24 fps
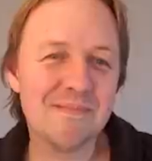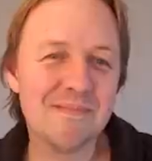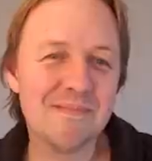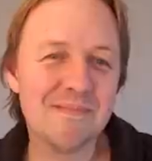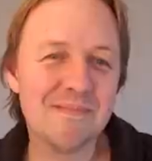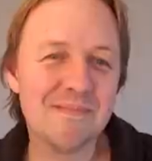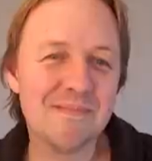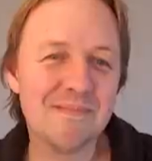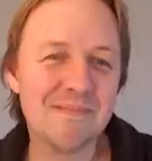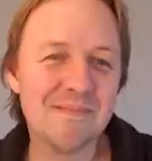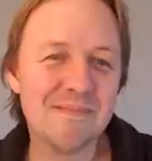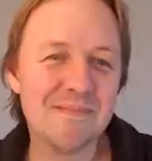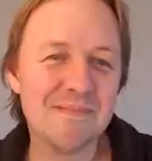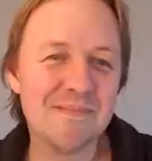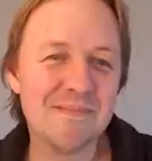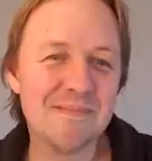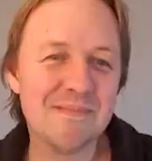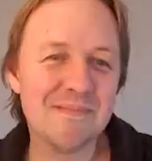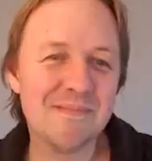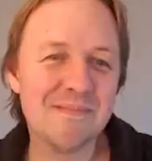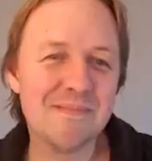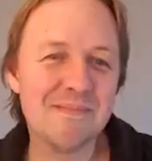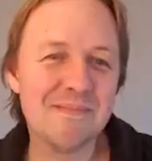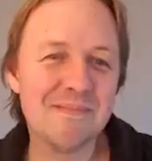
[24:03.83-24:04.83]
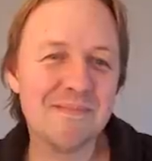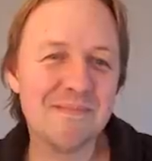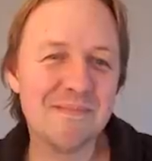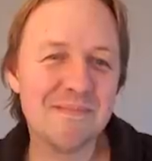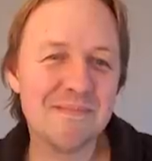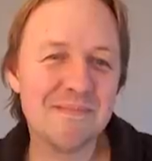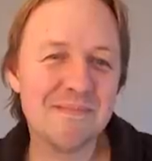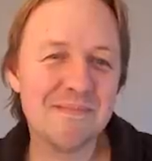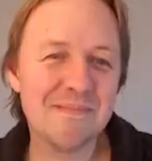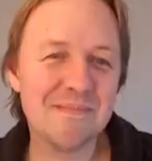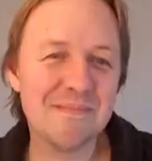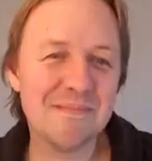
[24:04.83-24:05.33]

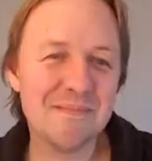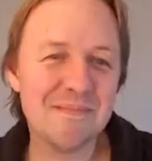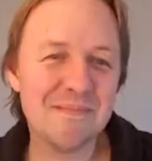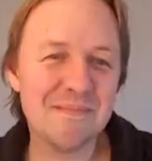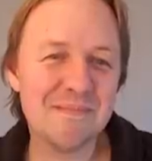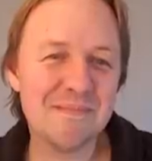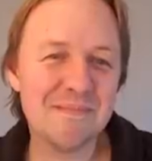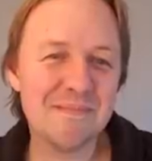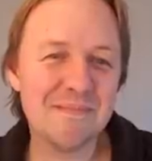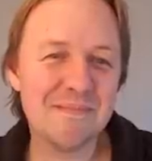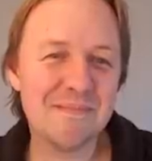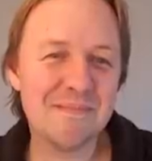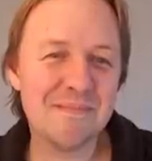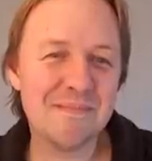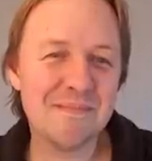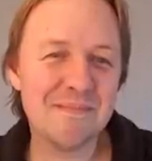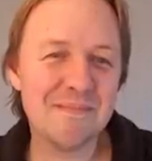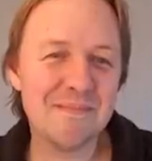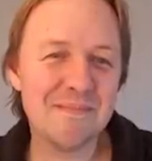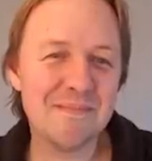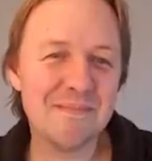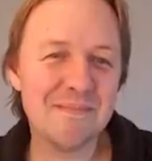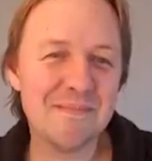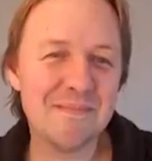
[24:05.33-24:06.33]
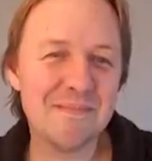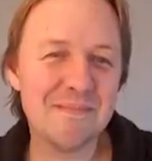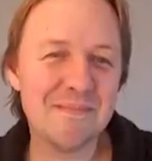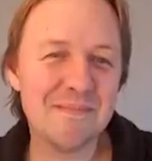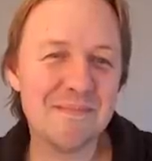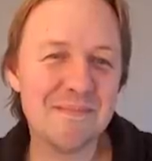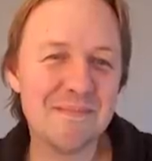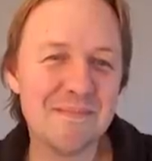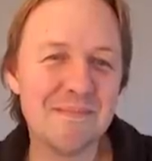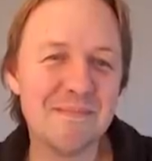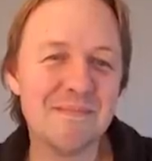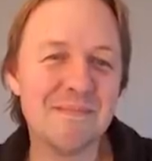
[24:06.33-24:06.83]

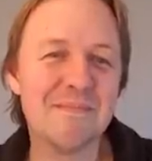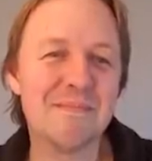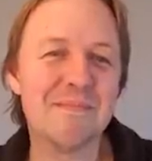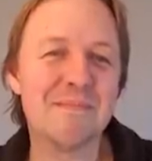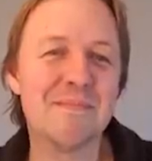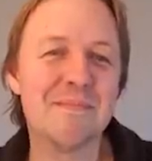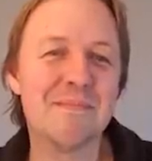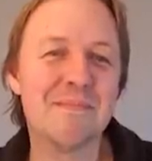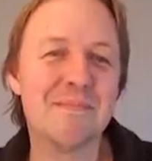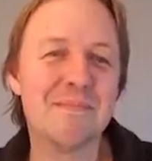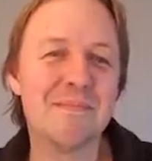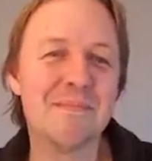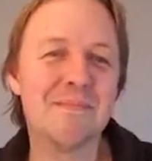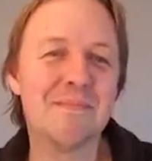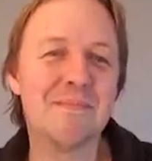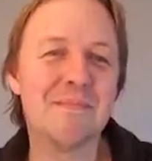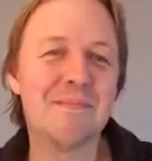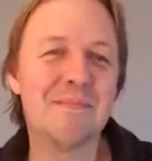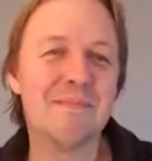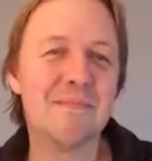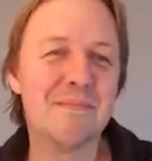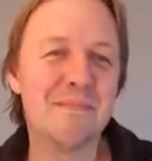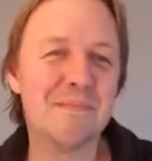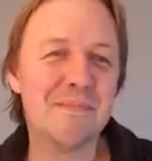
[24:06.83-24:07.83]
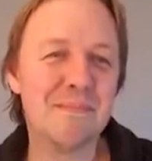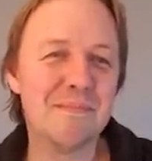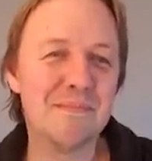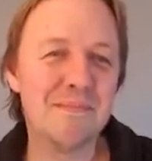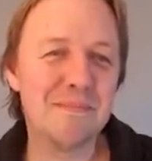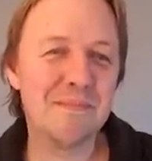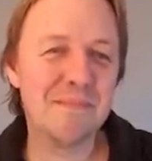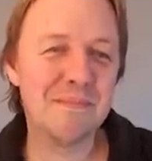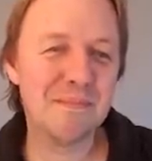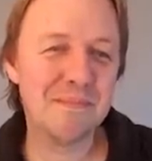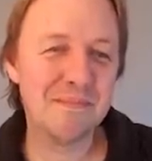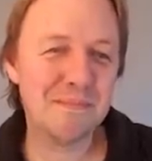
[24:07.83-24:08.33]

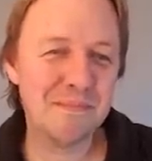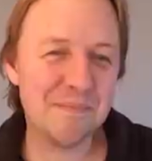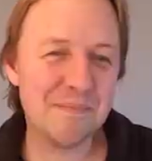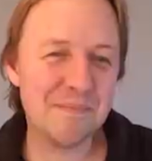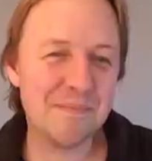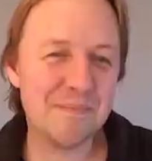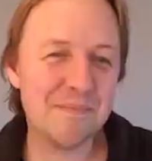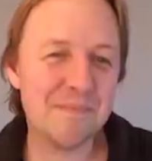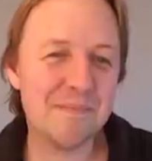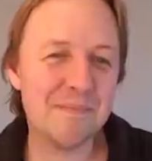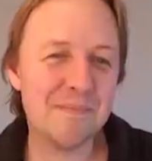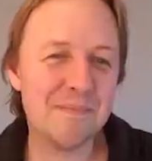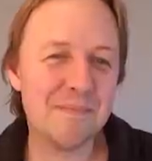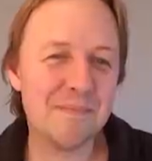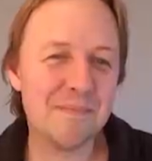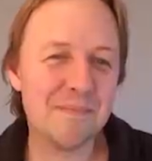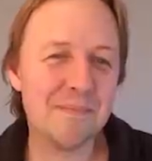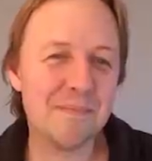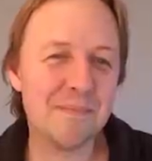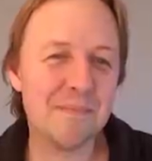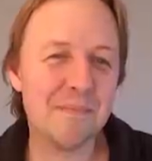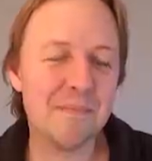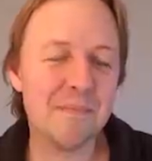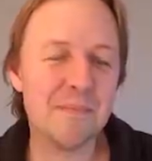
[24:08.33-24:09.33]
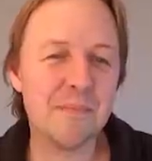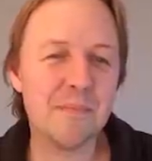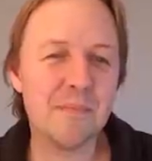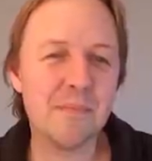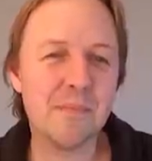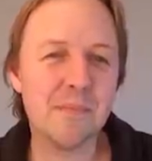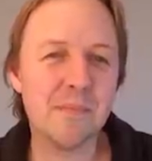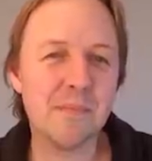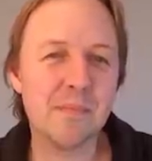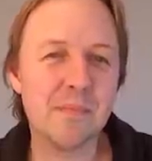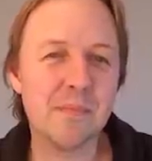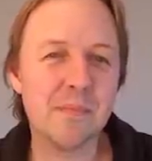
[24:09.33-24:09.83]

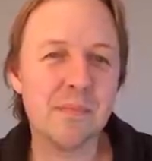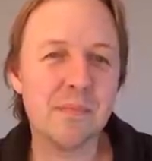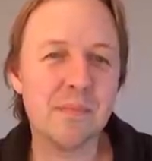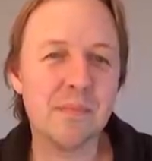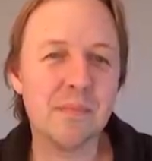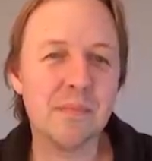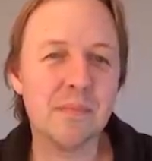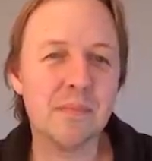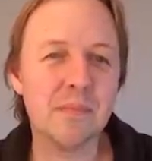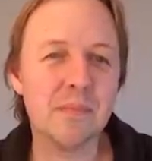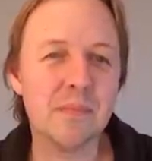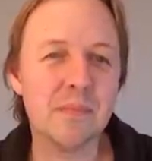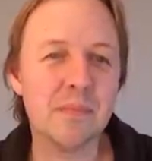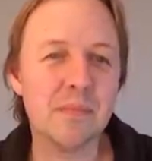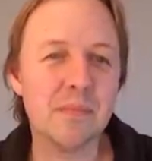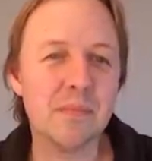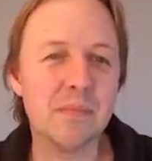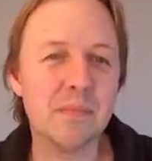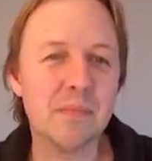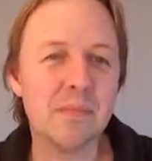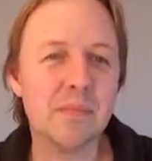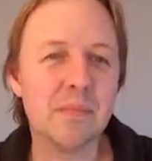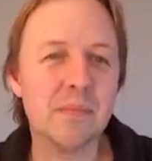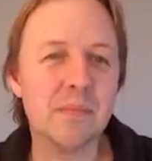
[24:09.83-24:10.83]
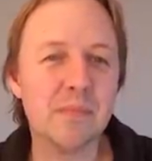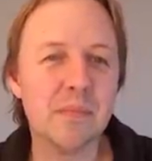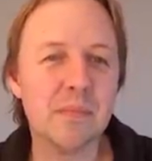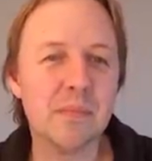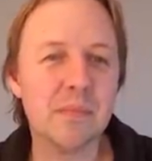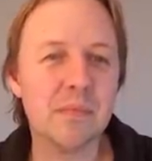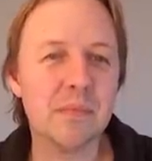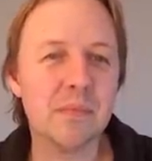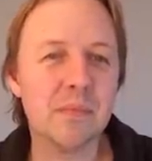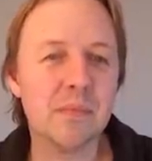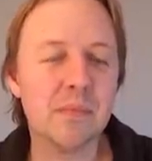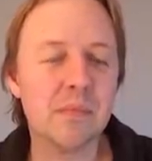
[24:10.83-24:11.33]

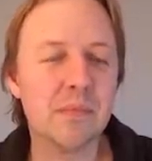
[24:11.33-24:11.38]
(silent)